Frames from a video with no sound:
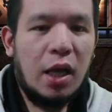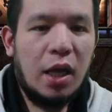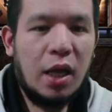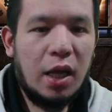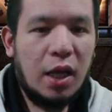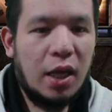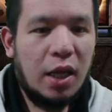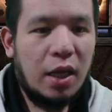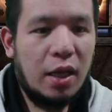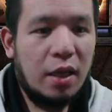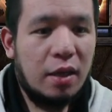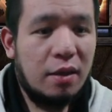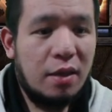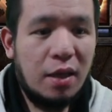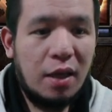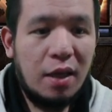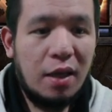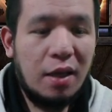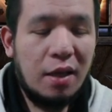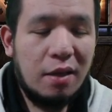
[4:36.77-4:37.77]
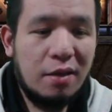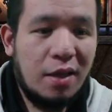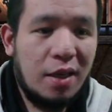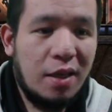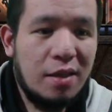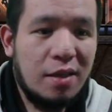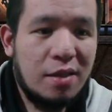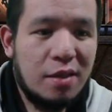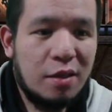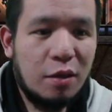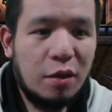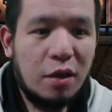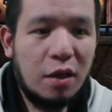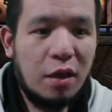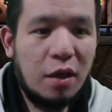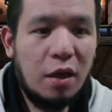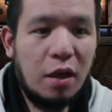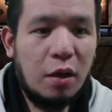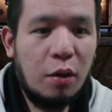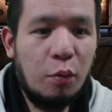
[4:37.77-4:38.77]
And this
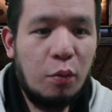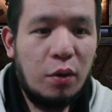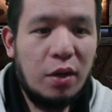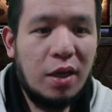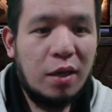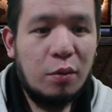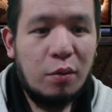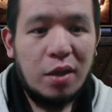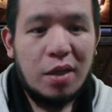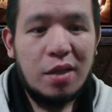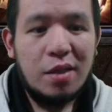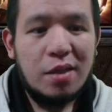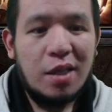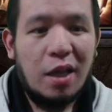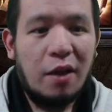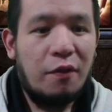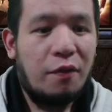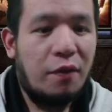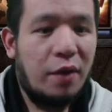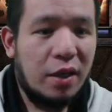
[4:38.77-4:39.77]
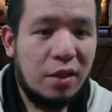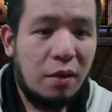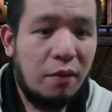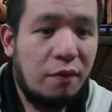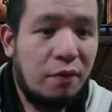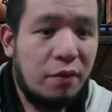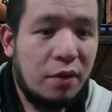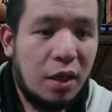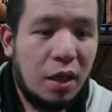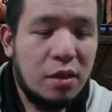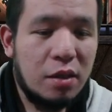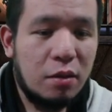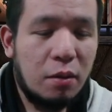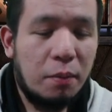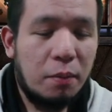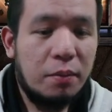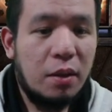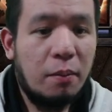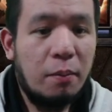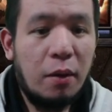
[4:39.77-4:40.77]
will increase the effectiveness
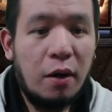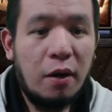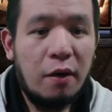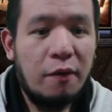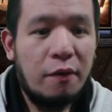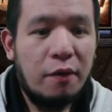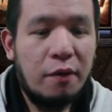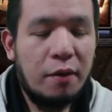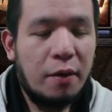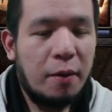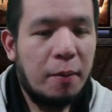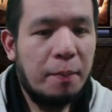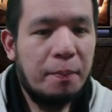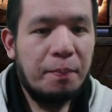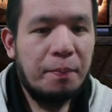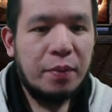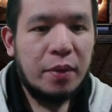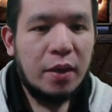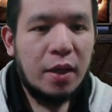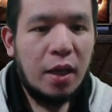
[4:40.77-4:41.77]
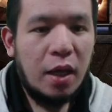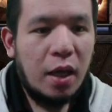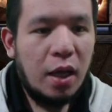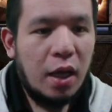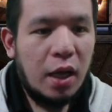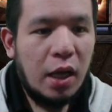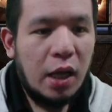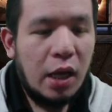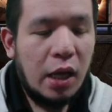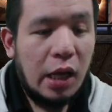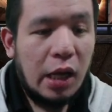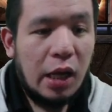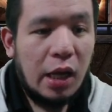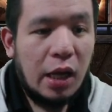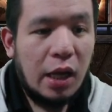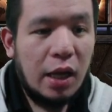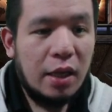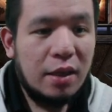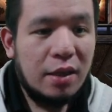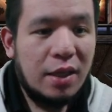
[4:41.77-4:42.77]
of the buff.
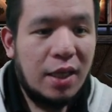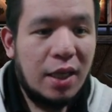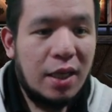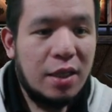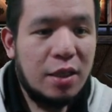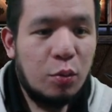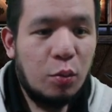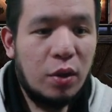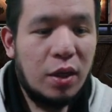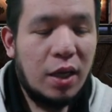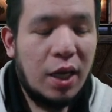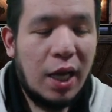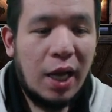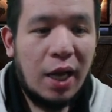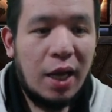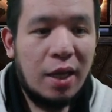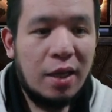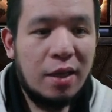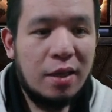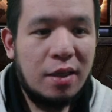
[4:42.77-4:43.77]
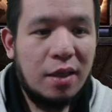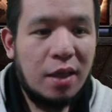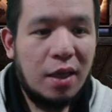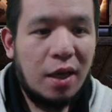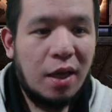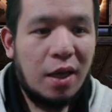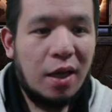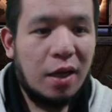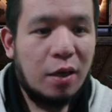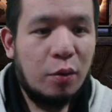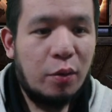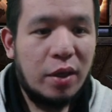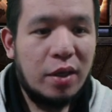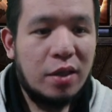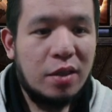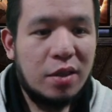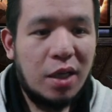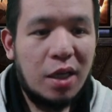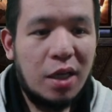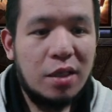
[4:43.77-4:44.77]
And this will add crit
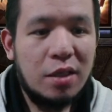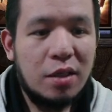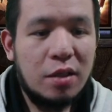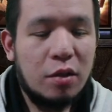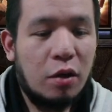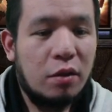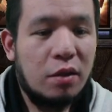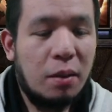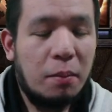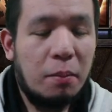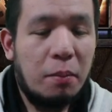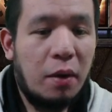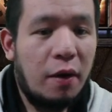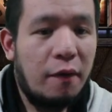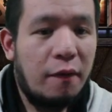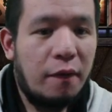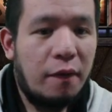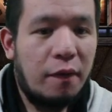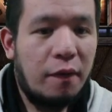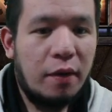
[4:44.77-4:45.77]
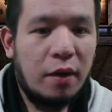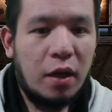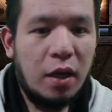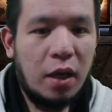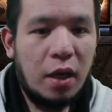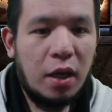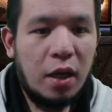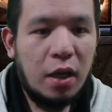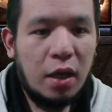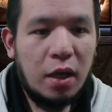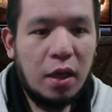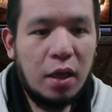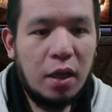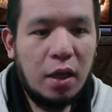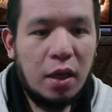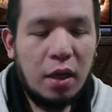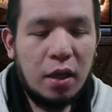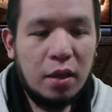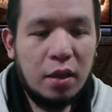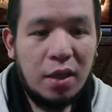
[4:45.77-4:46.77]
chance on the buff.
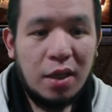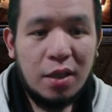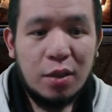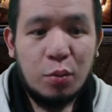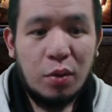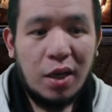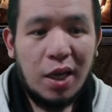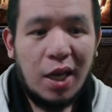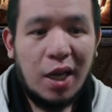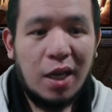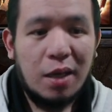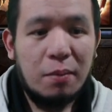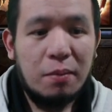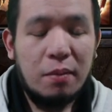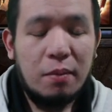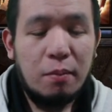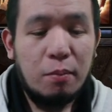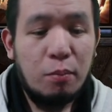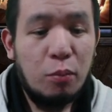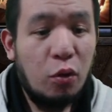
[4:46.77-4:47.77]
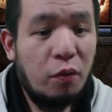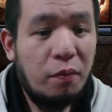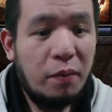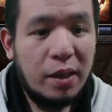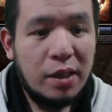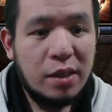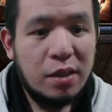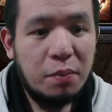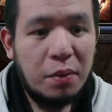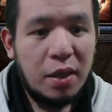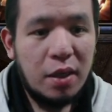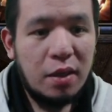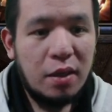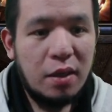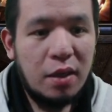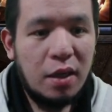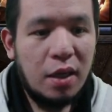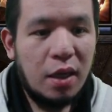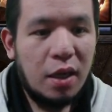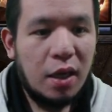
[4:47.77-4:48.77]
This will add movement
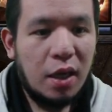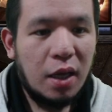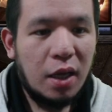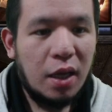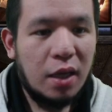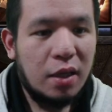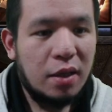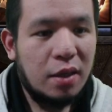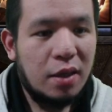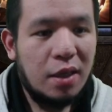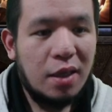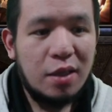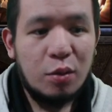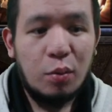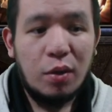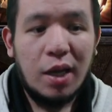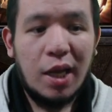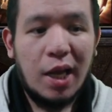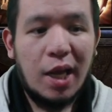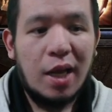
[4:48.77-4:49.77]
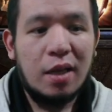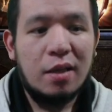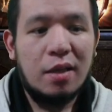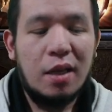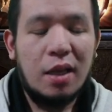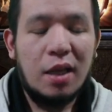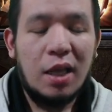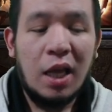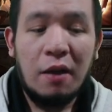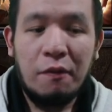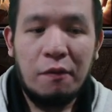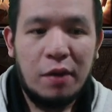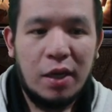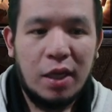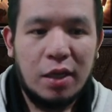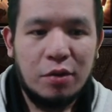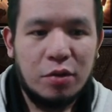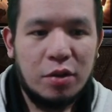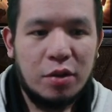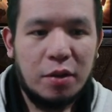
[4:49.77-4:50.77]
speed. And this will add life
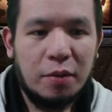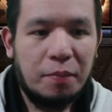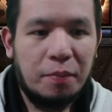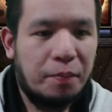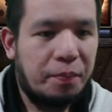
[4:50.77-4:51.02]
leech.